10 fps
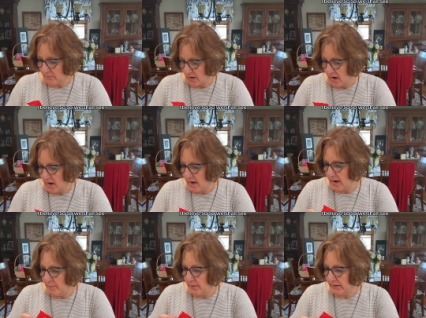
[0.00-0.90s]
I
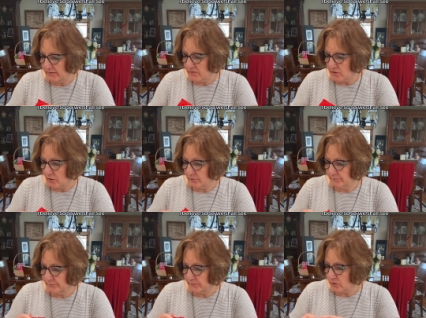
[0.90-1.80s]
believe so.
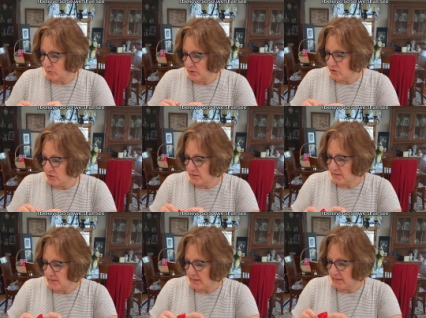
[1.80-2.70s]
So we shall
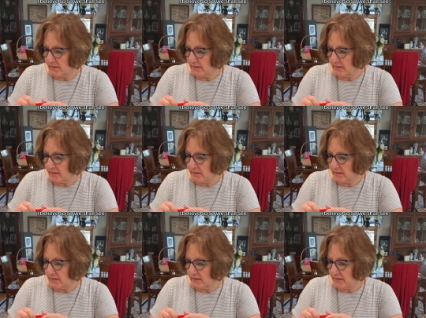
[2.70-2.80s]
see.